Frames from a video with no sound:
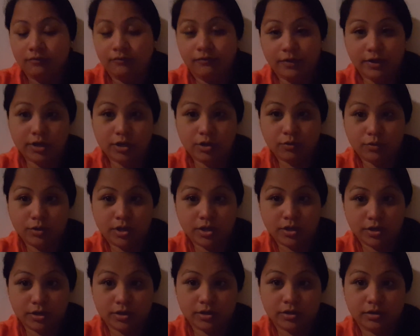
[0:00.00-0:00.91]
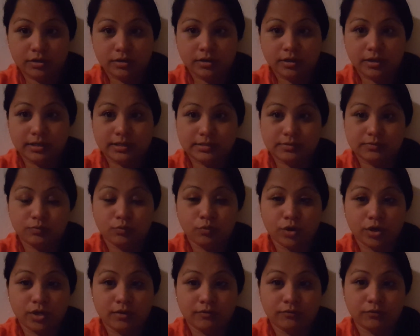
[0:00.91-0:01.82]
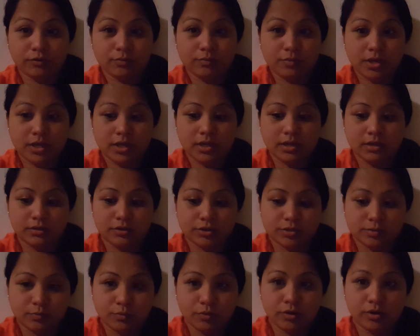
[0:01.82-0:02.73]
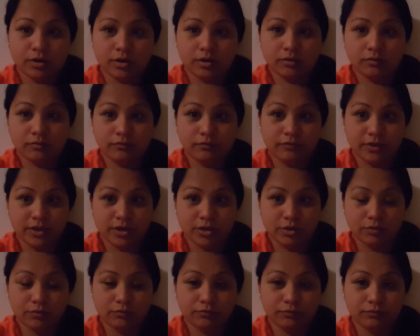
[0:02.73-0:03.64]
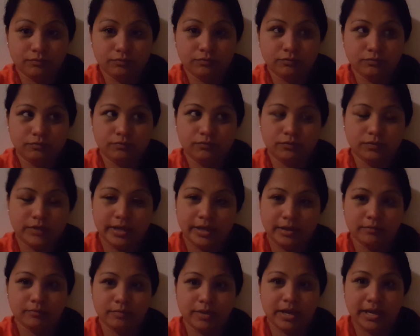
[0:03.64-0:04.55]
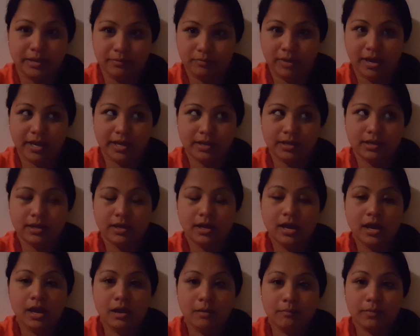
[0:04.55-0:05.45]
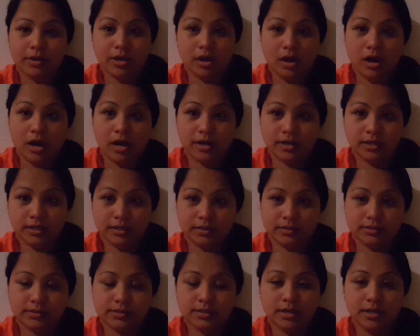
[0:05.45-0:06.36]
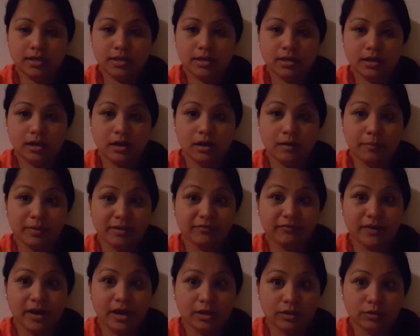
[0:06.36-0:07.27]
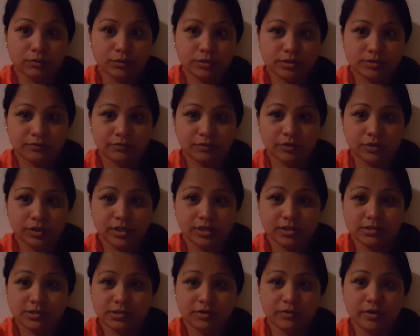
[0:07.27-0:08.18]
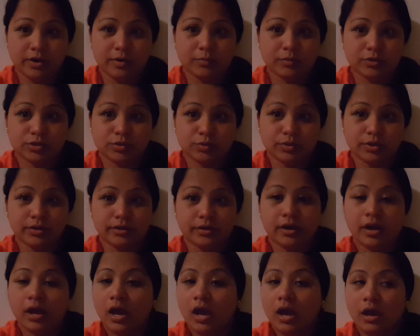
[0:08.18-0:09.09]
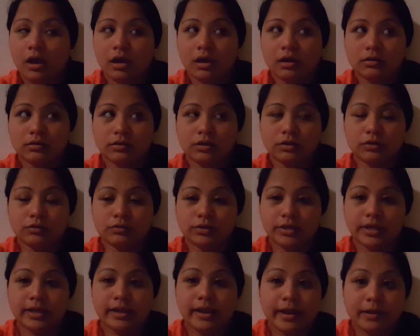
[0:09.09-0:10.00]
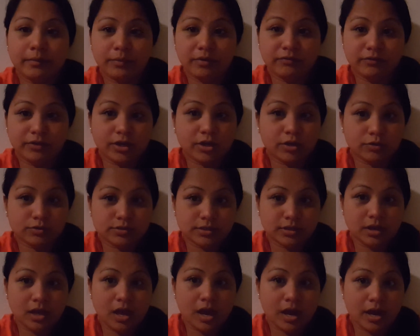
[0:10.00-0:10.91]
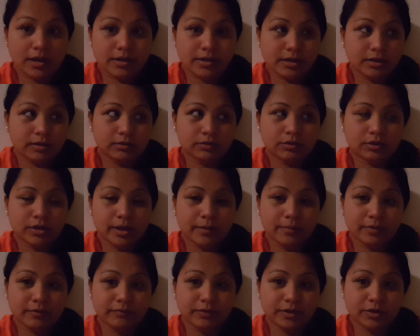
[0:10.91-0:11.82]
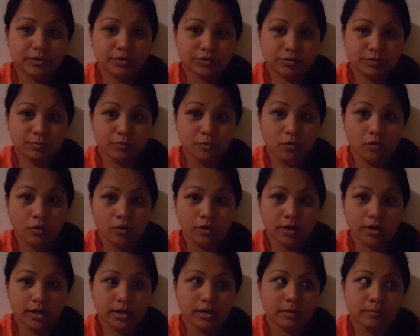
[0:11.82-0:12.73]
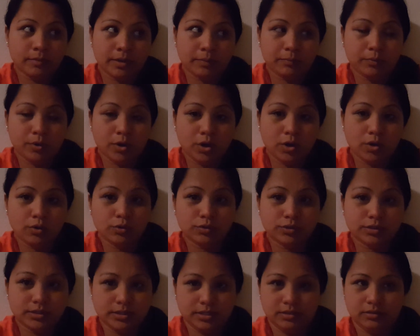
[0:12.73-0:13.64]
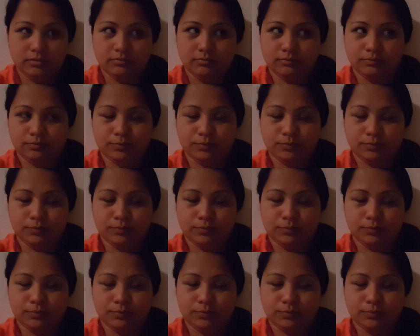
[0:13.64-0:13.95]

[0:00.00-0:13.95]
video here is working for me and there's more video, they my my my audience, uh, my followers, if you're Instagram or Twitter, you know, they like my videos a lot, they look at my videos more than my post, then